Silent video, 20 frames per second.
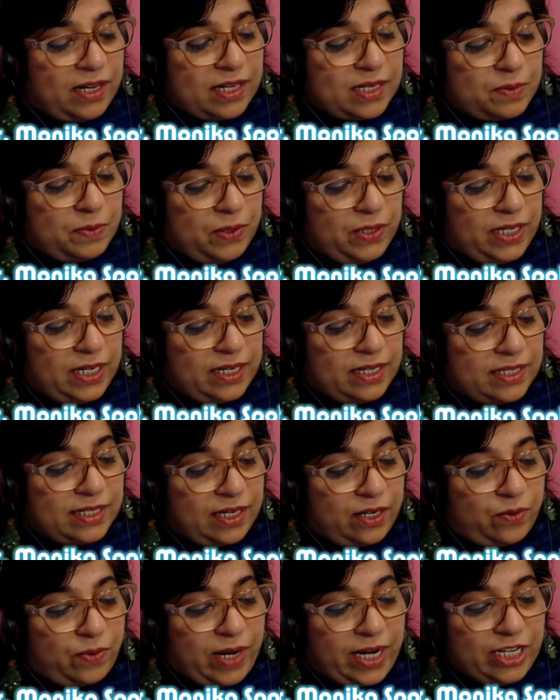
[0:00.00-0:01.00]
Dr.
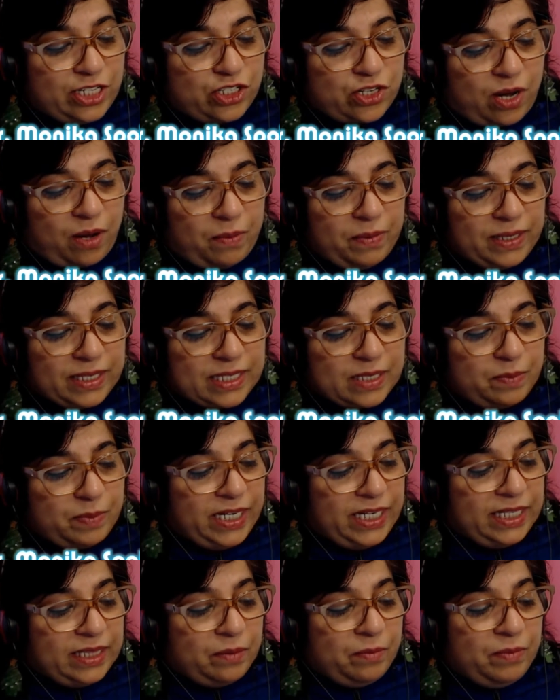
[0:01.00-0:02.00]
Monika Spolia does a
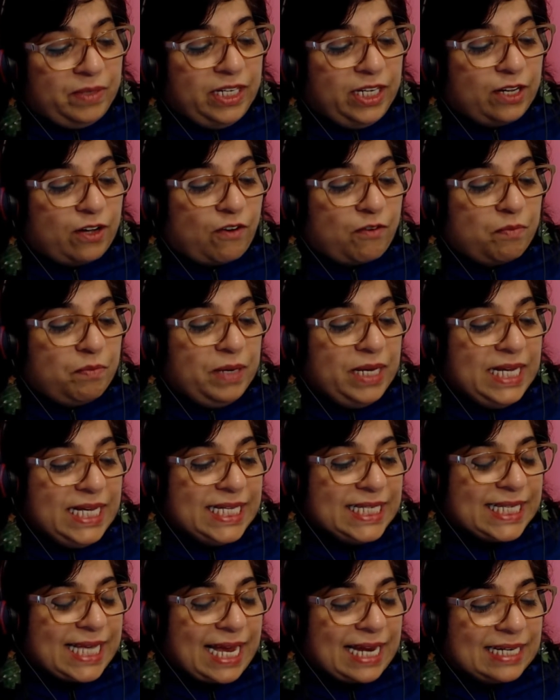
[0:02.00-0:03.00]
great job in explaining
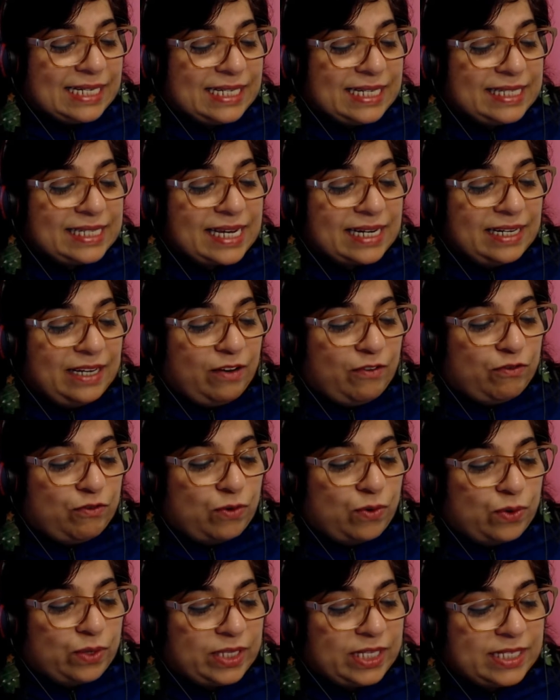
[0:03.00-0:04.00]
the meaning of peace
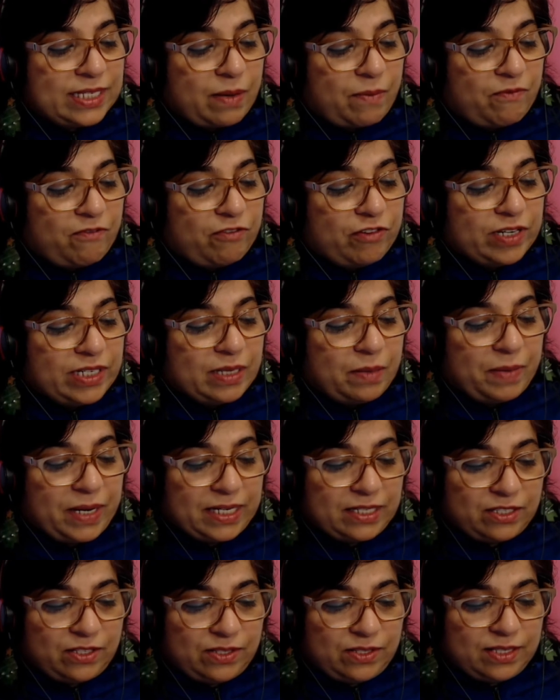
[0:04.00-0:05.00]
and setting
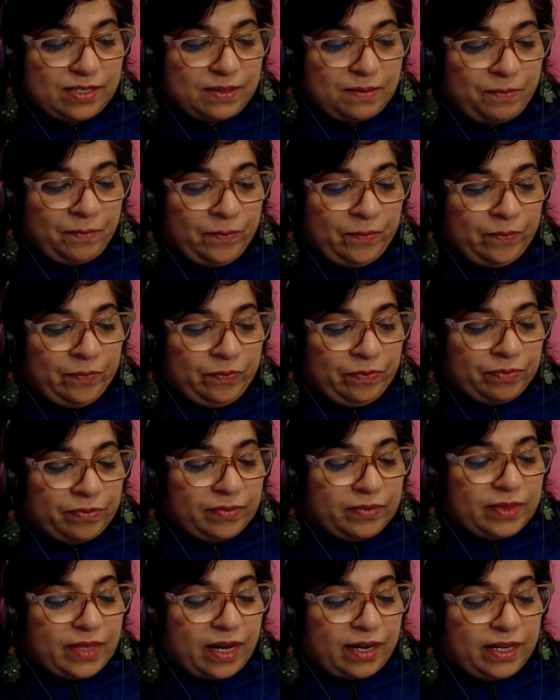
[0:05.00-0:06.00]
forth some
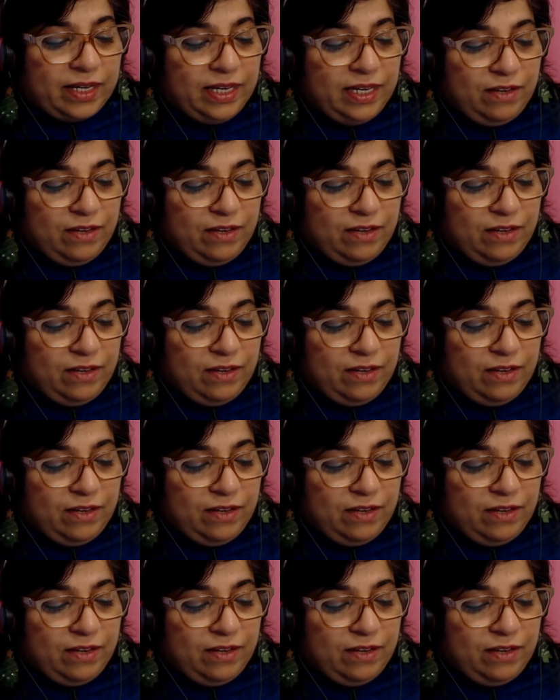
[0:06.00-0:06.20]
fundamentals.